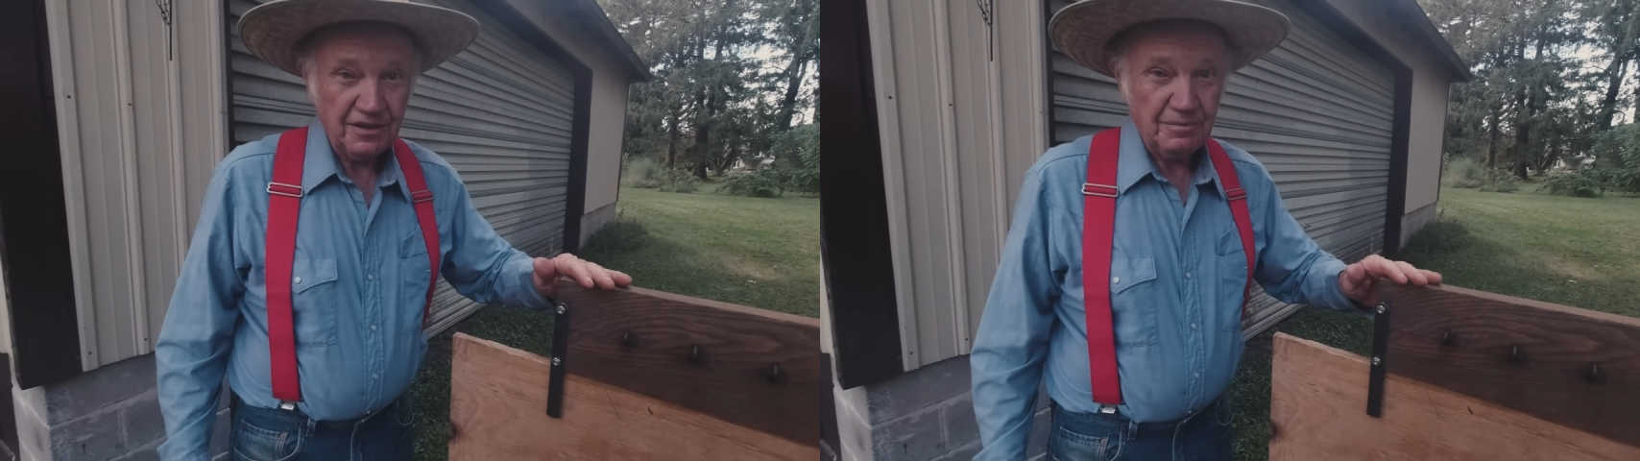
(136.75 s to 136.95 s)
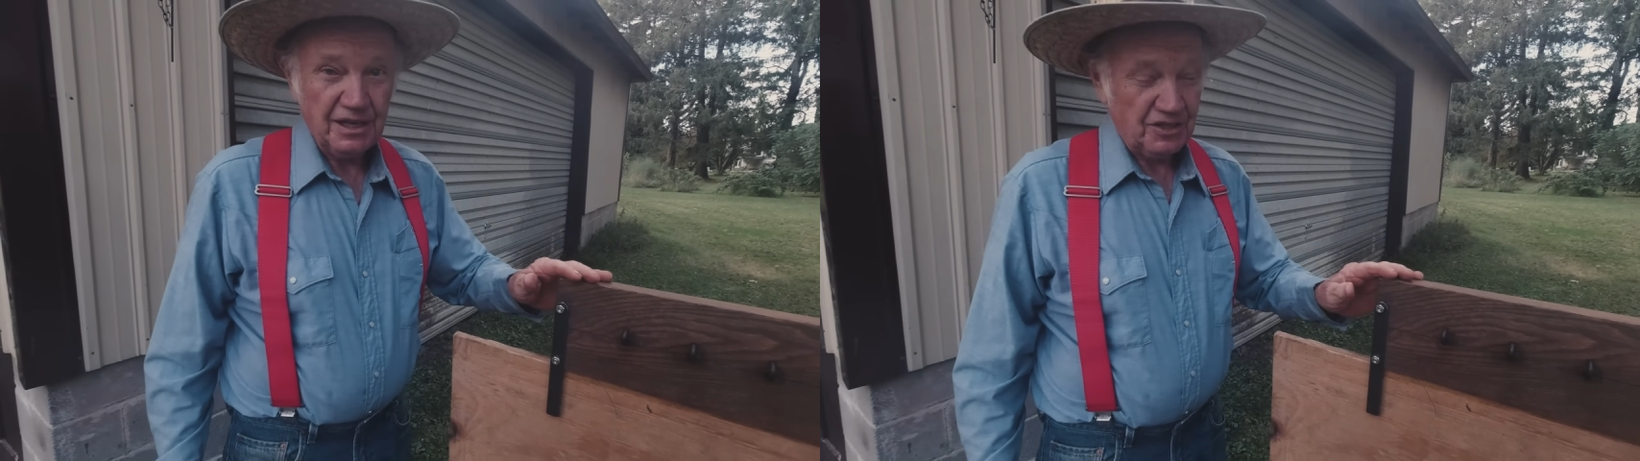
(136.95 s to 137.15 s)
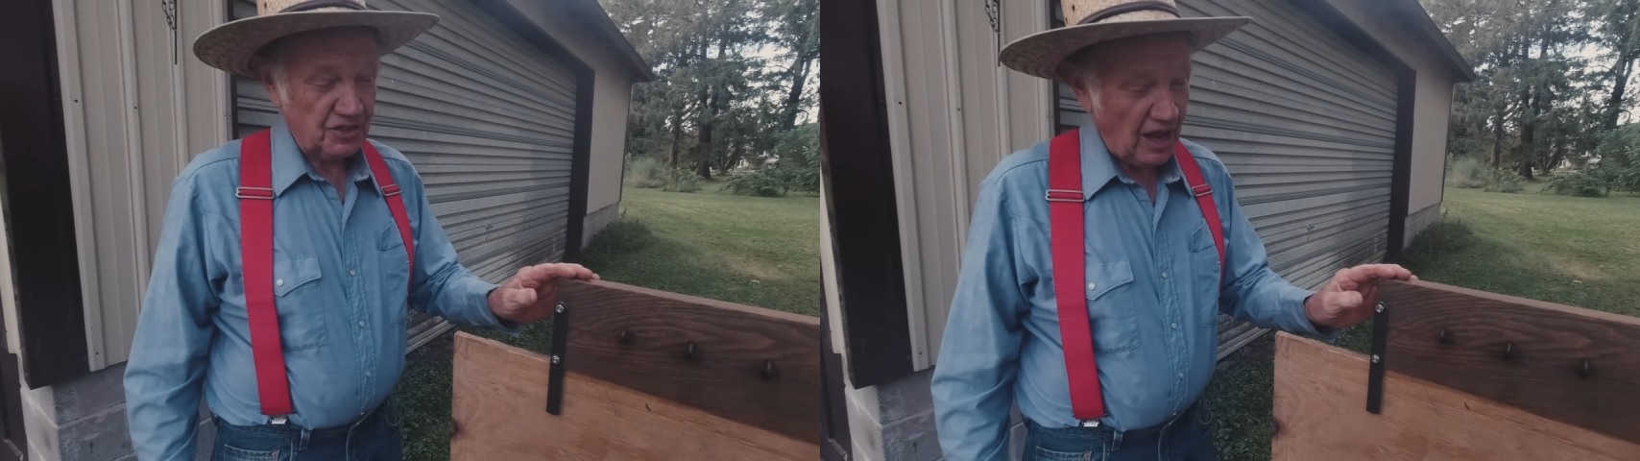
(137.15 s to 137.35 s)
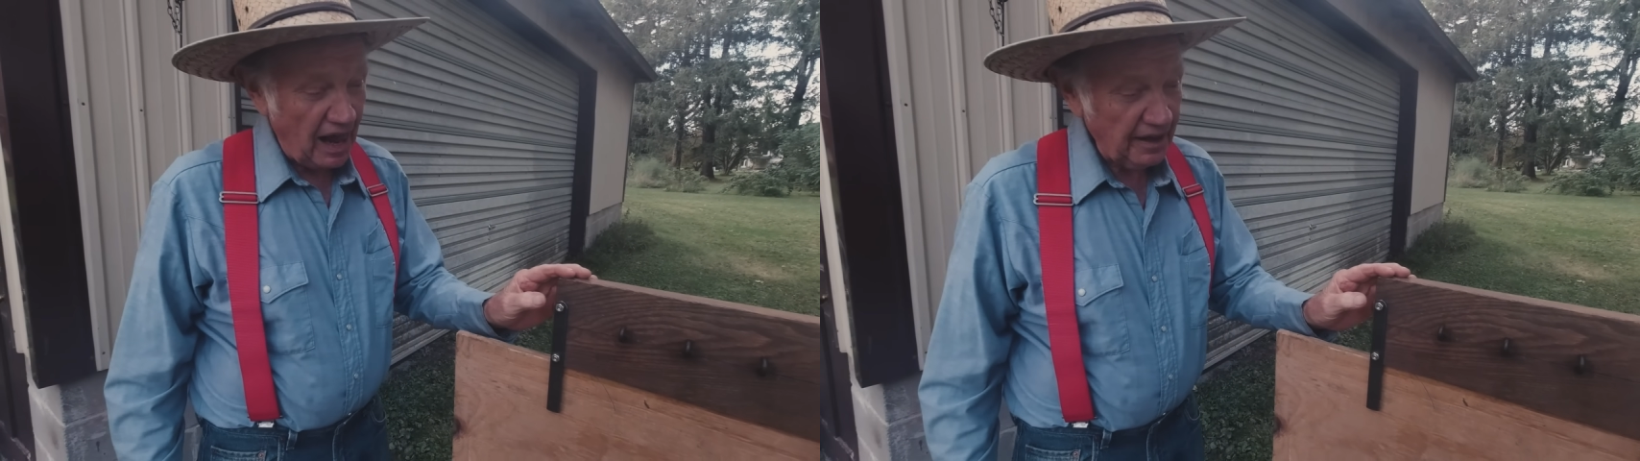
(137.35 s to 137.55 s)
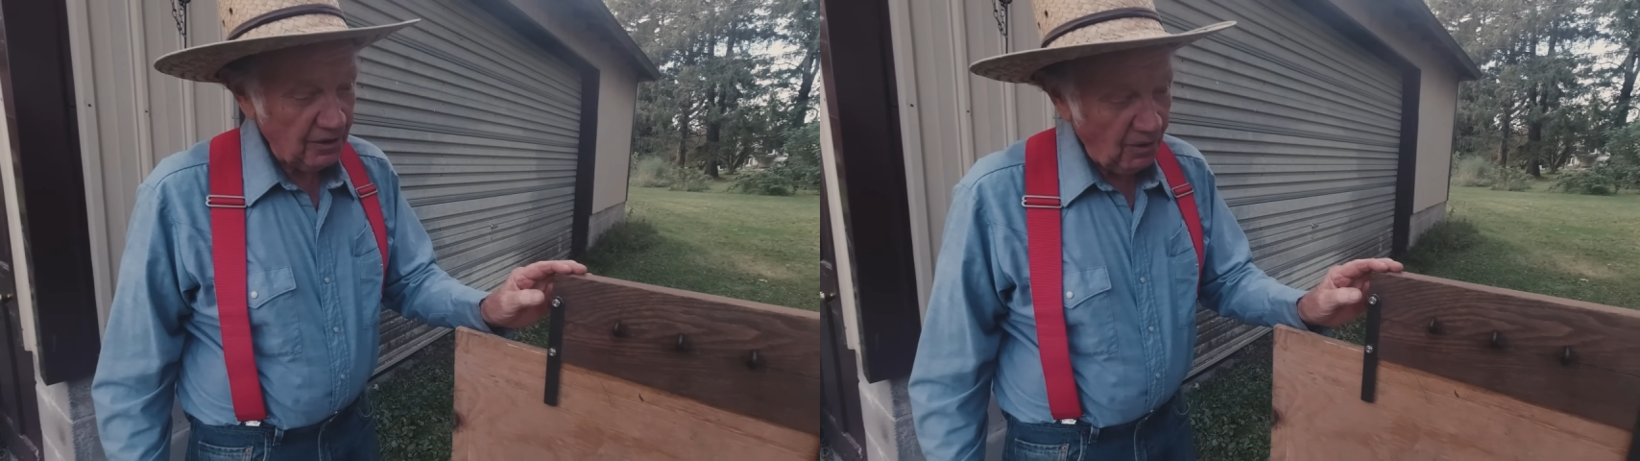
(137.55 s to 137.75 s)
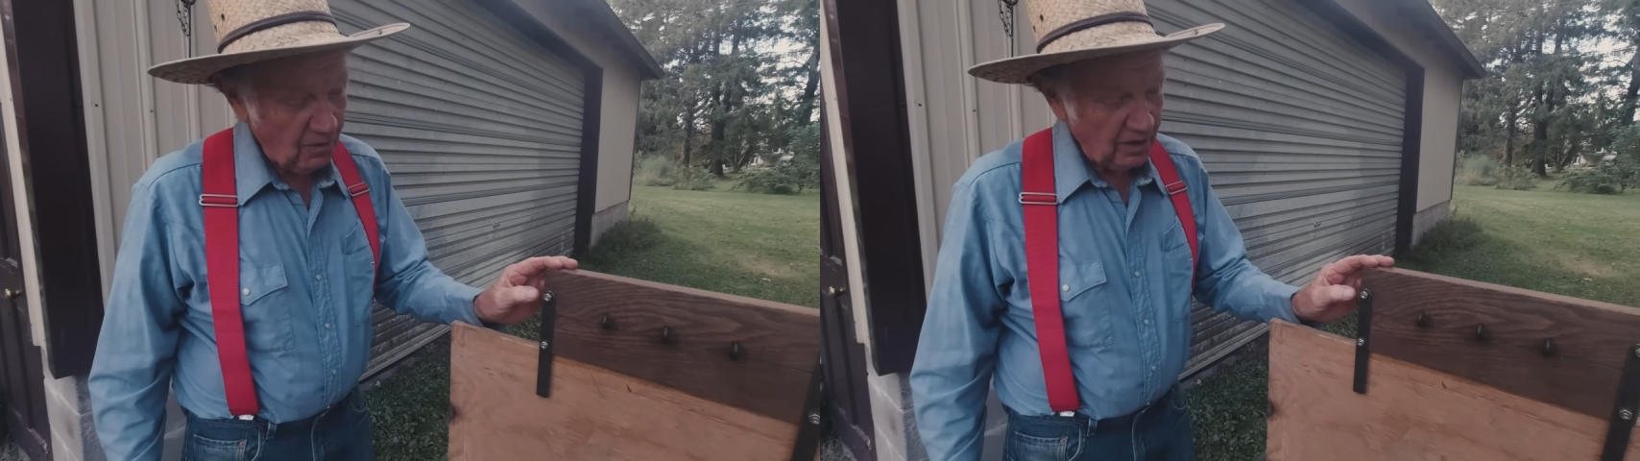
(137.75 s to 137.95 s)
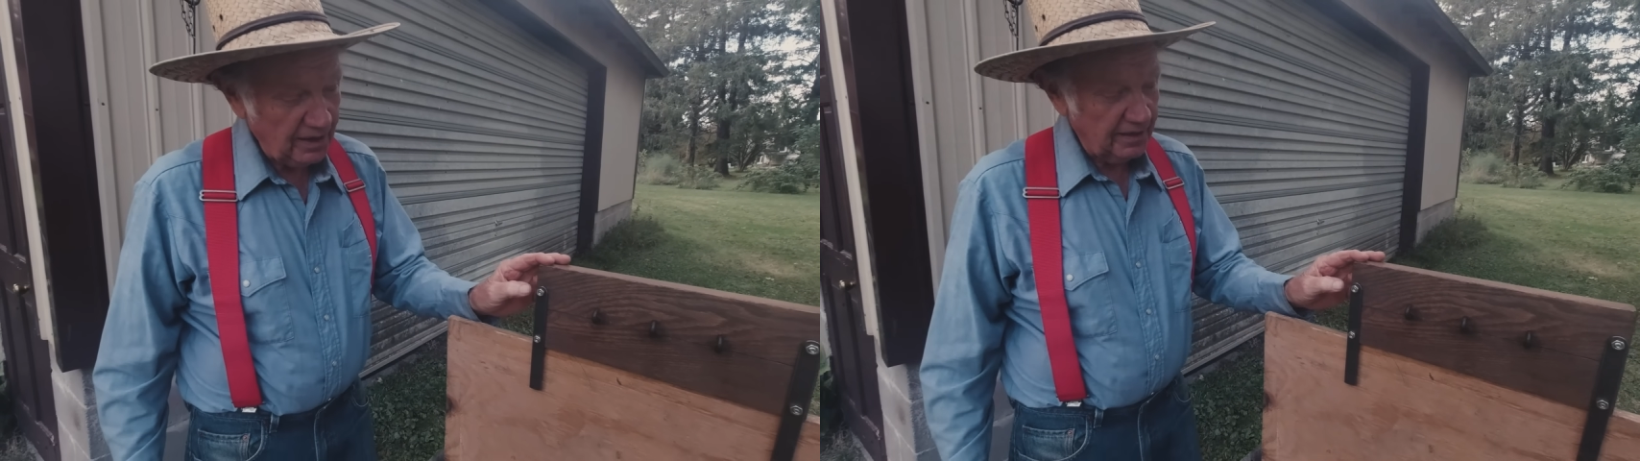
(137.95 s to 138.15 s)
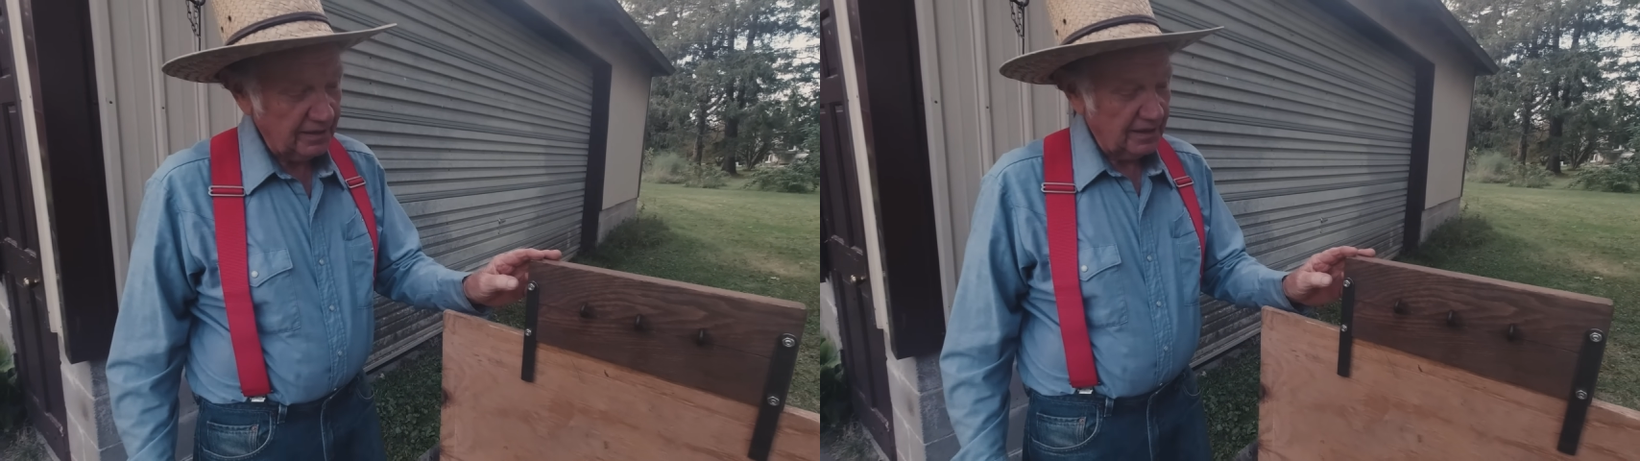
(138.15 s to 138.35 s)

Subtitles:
They're made of solid oak,